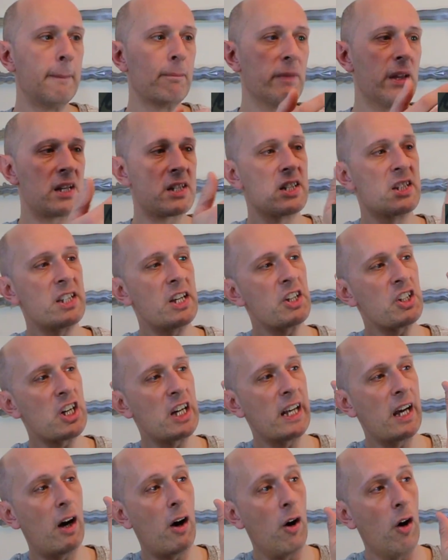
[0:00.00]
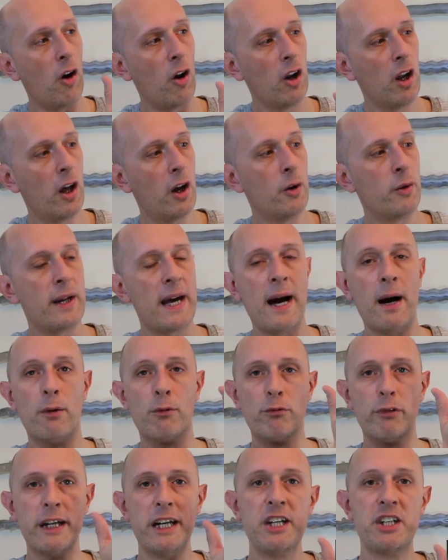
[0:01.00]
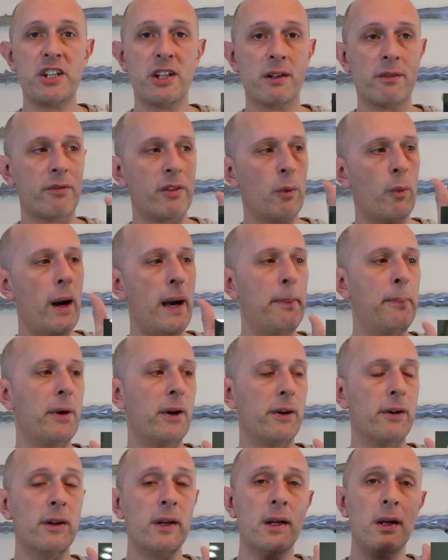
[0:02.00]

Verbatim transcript: It's essentially a hollowed out region of the weapon